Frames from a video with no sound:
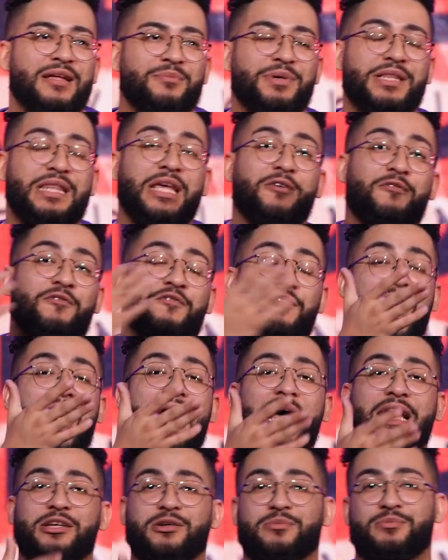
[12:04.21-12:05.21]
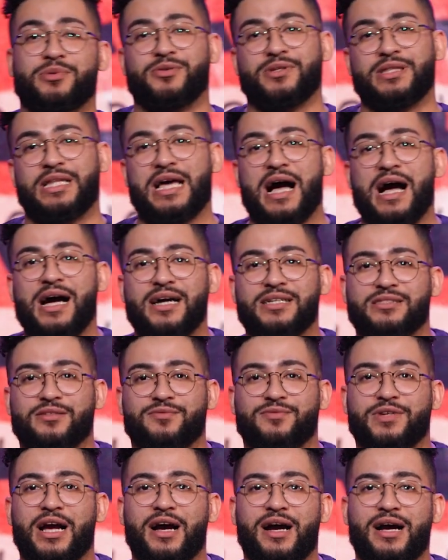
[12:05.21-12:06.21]
but they're valuable in the eyes
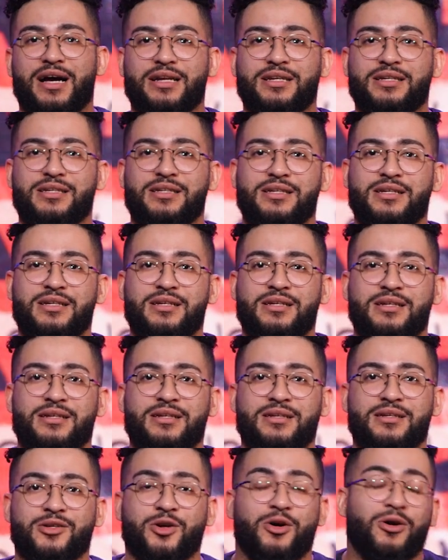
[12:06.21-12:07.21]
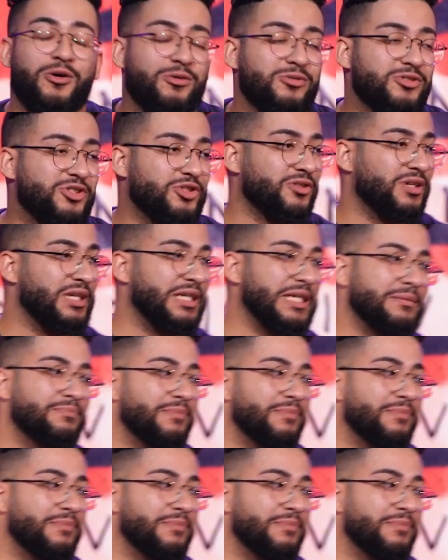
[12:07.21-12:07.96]
of God. Culturally,